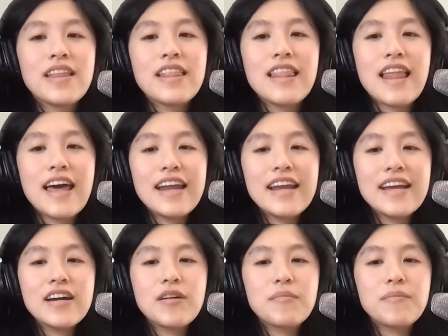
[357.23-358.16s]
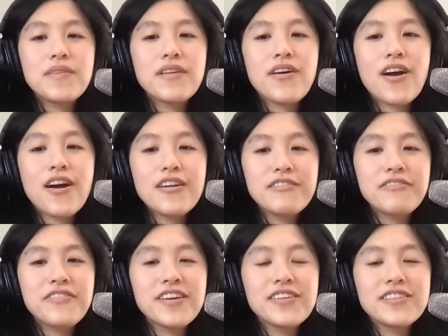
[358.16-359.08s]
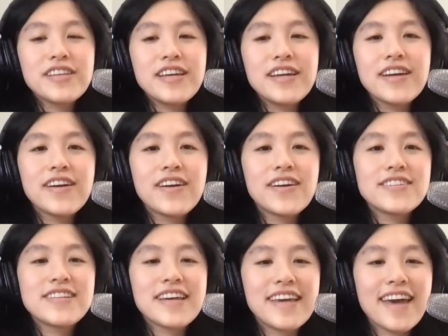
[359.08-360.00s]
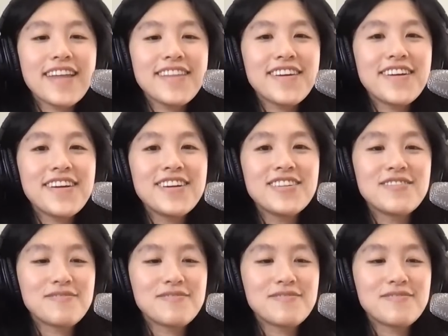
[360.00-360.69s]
lighting up the heart field here together,